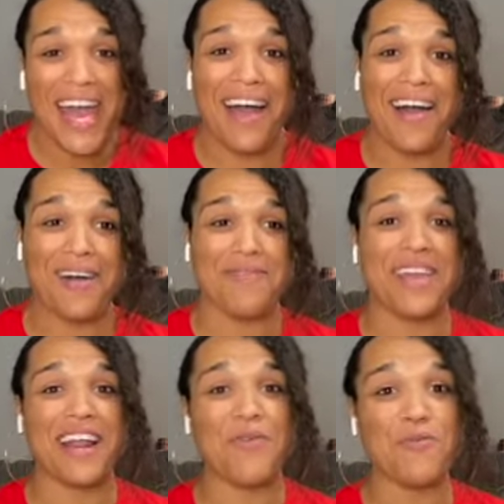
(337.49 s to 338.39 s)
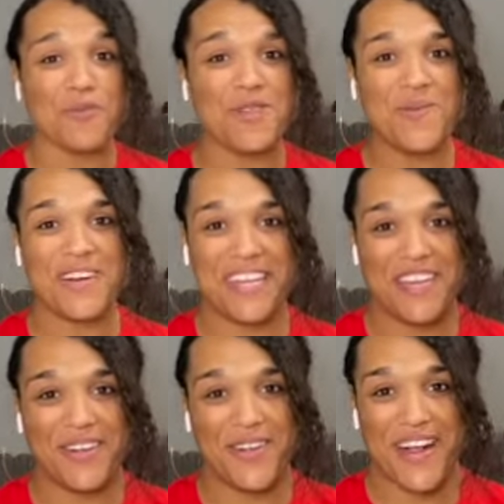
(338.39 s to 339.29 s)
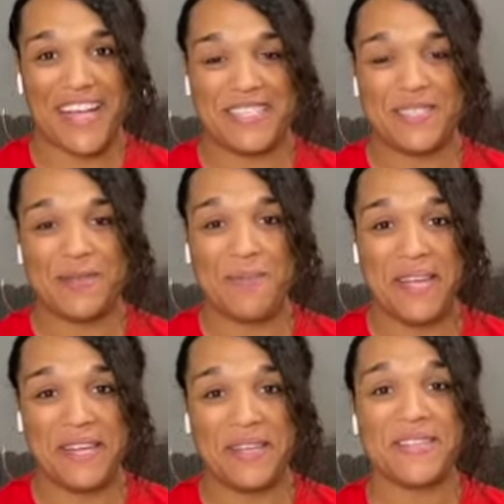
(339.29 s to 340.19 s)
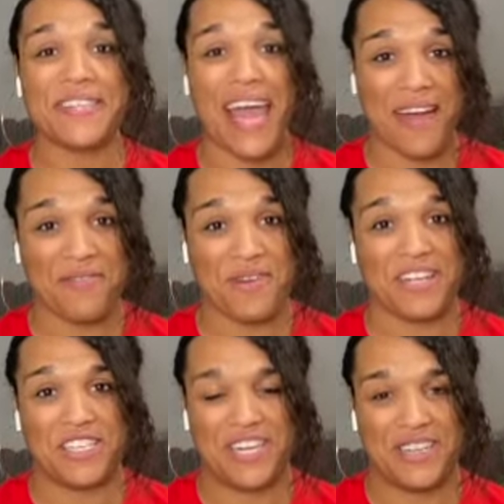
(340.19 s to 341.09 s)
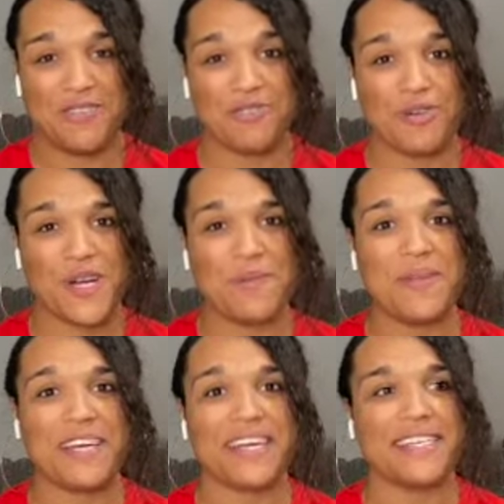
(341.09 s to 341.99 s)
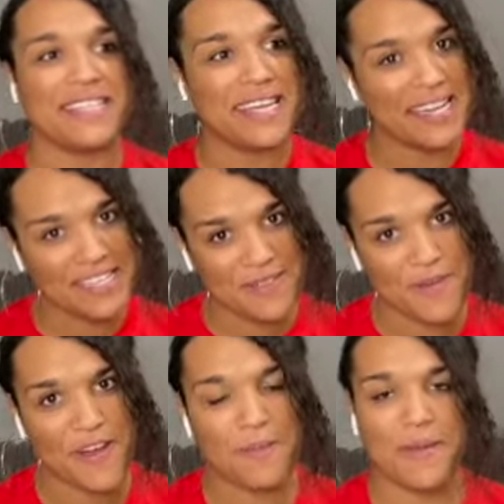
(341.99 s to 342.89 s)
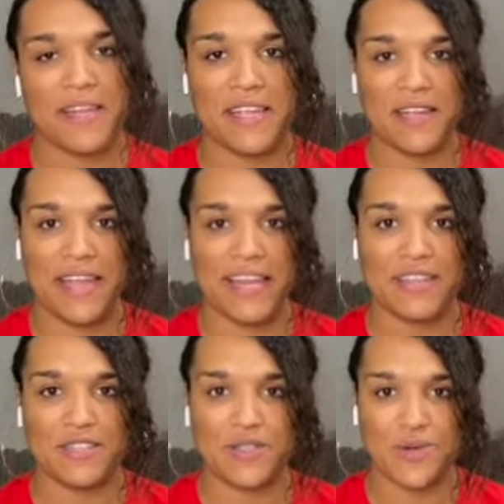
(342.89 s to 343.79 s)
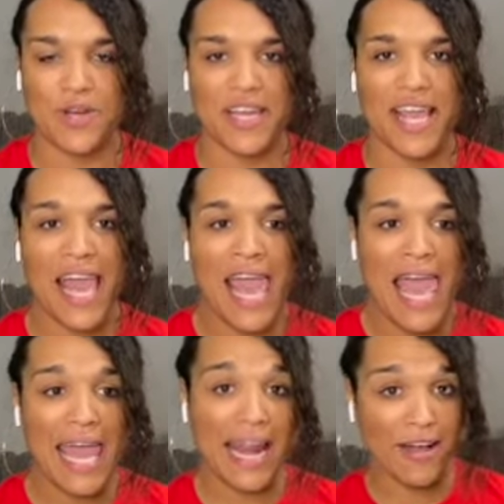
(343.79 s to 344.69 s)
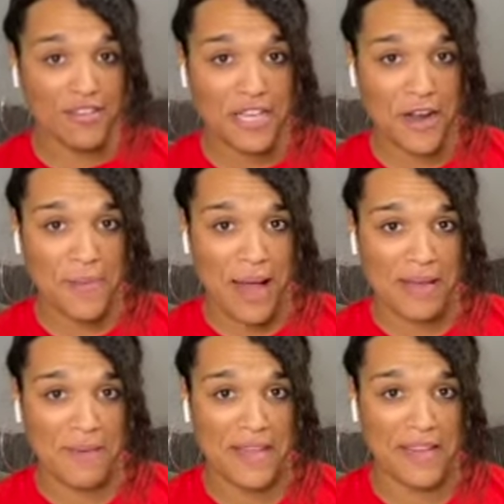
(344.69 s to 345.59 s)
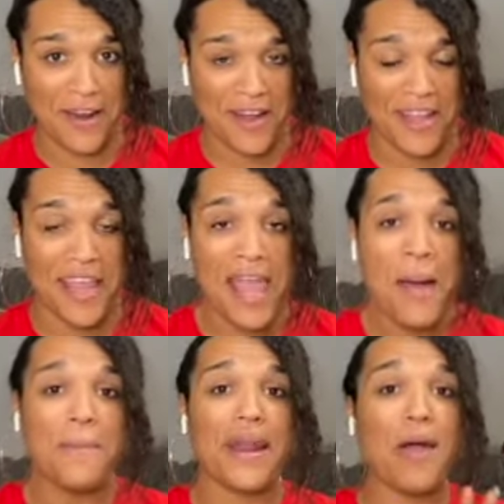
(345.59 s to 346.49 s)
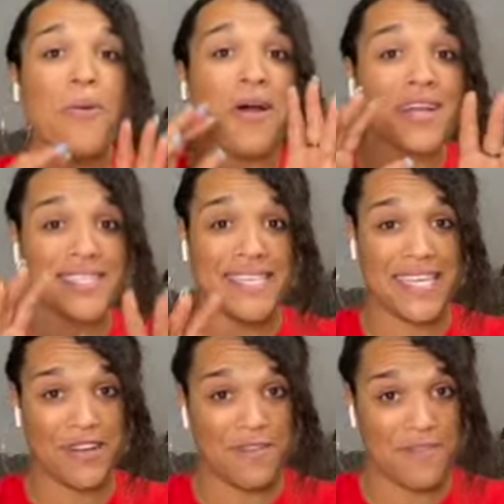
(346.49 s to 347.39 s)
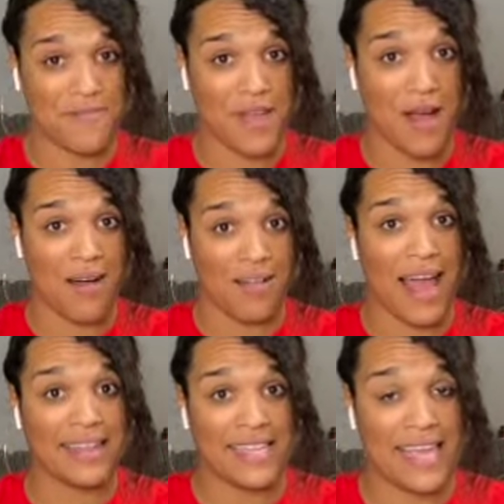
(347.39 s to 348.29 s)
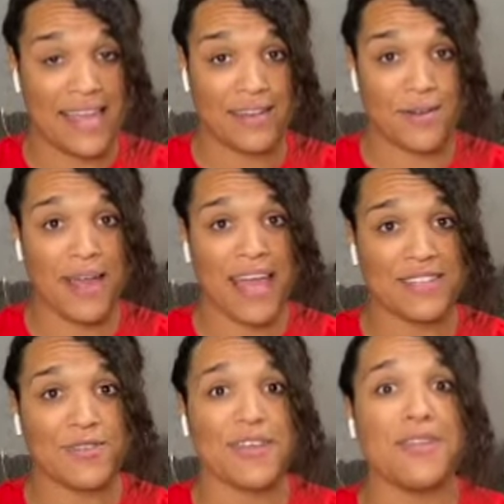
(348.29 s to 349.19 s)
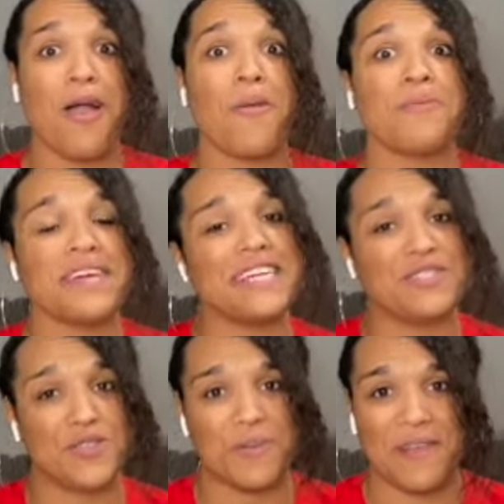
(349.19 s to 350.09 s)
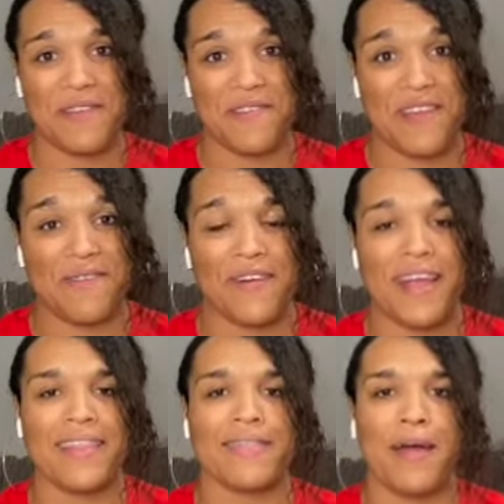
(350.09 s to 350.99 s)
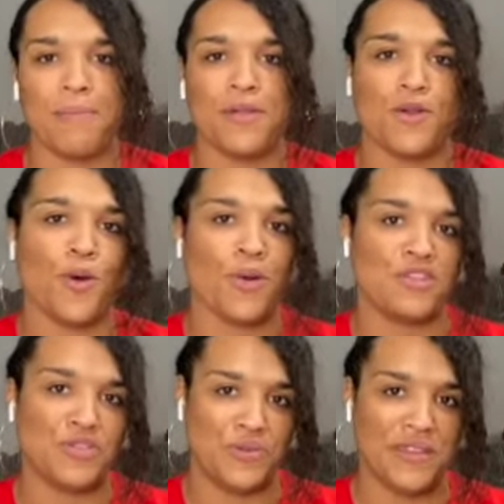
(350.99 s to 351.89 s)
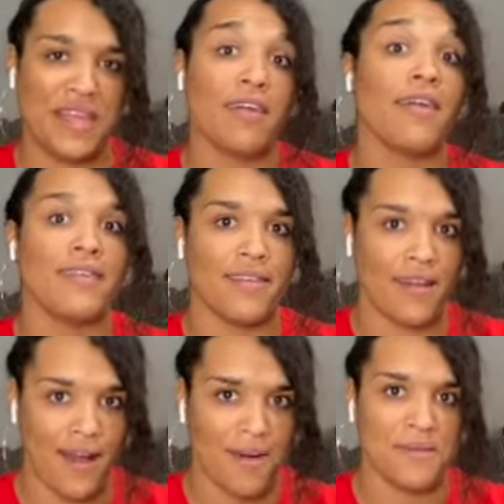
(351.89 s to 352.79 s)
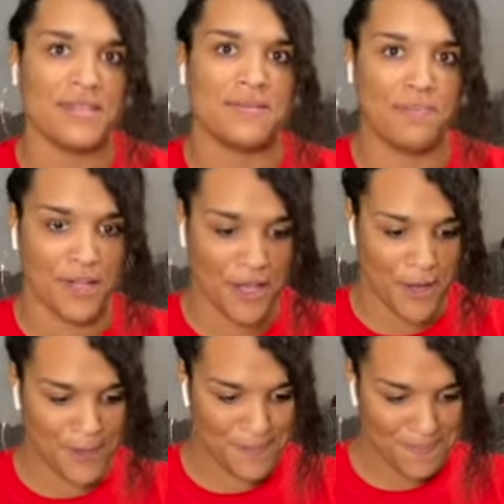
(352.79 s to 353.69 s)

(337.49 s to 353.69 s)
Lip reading: And I really want to hear your guys' opinions after I share this story, because it is a very opinionated story. And I'll share my opinion on it, but I want to hear from y'all at the end, okay? So can y'all please do me a favor and let me know what you think in the comments below.